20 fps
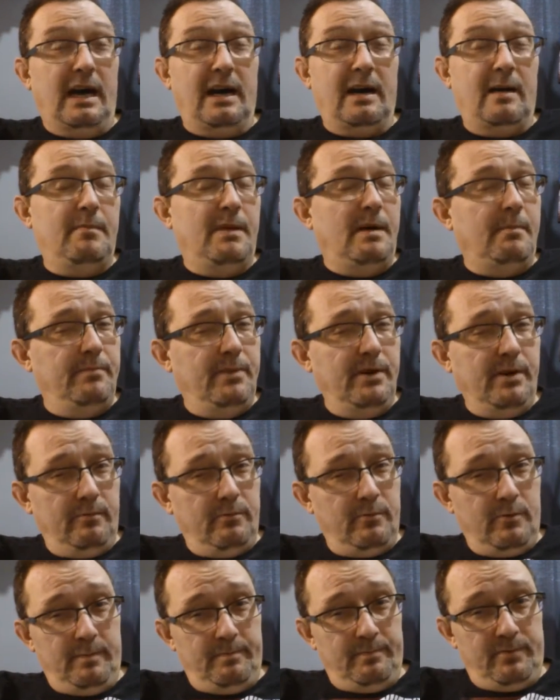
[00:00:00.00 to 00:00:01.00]
got my
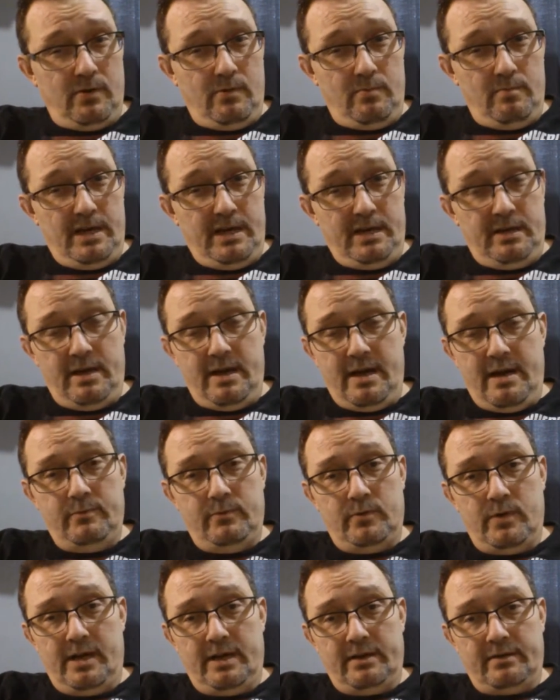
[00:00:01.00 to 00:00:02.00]
butt whooped so many
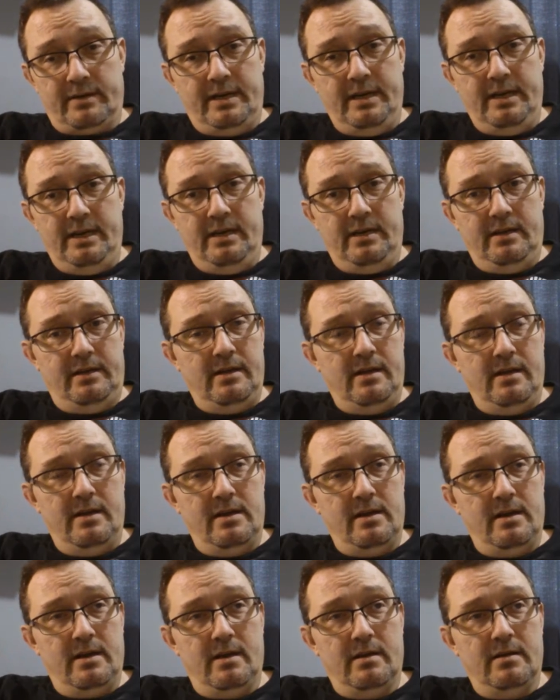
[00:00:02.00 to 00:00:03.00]
times when I was a kid
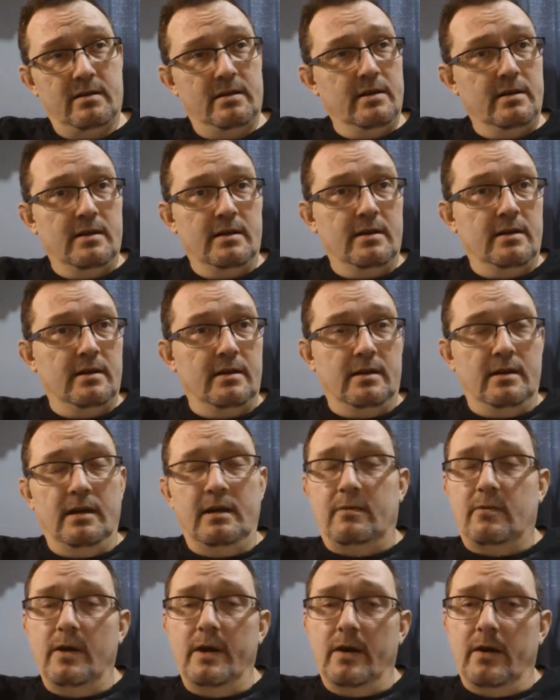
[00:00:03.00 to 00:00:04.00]
that
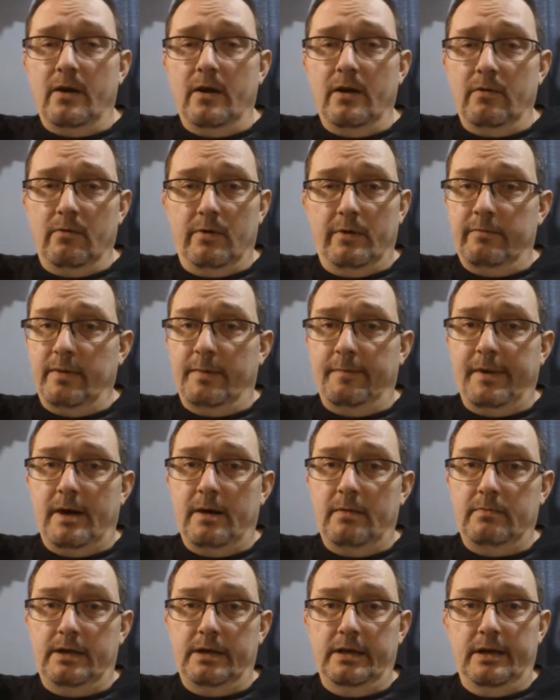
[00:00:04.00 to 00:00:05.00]
it quit hurting when my
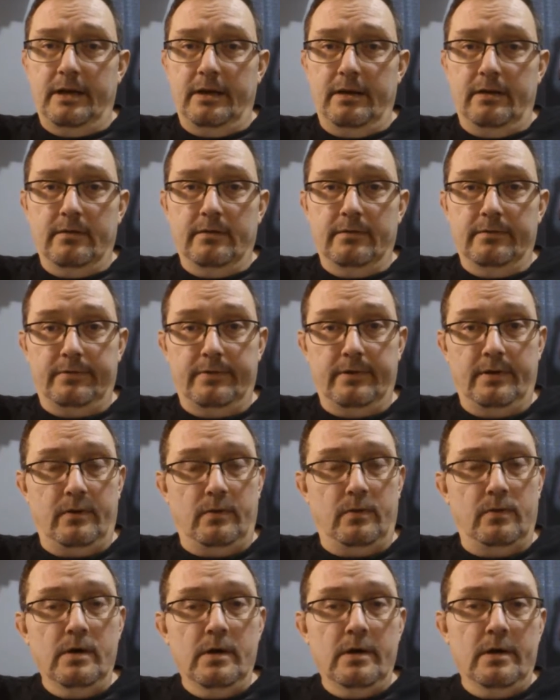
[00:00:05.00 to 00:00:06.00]
mom did it.
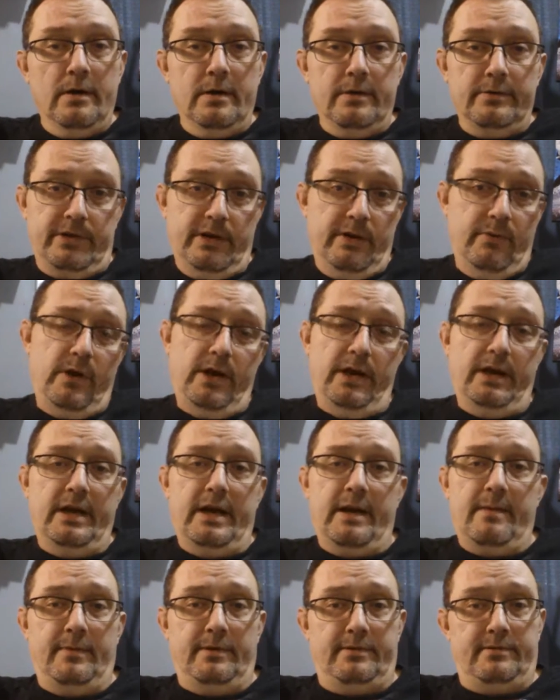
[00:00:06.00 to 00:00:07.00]
So she went and
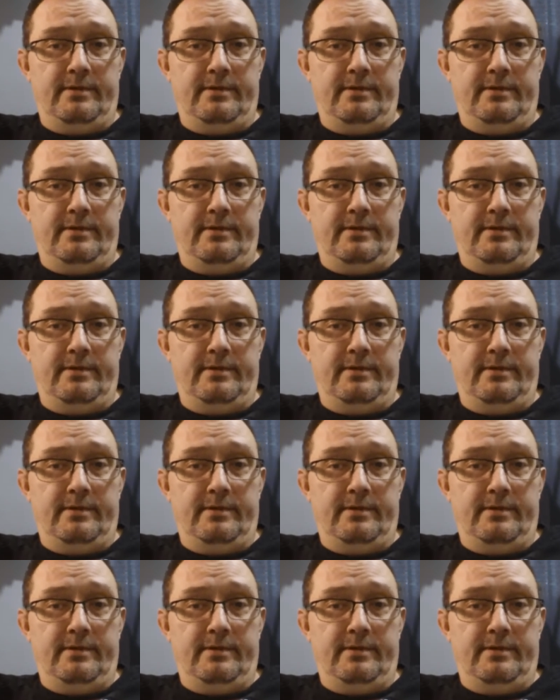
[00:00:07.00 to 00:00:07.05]
got my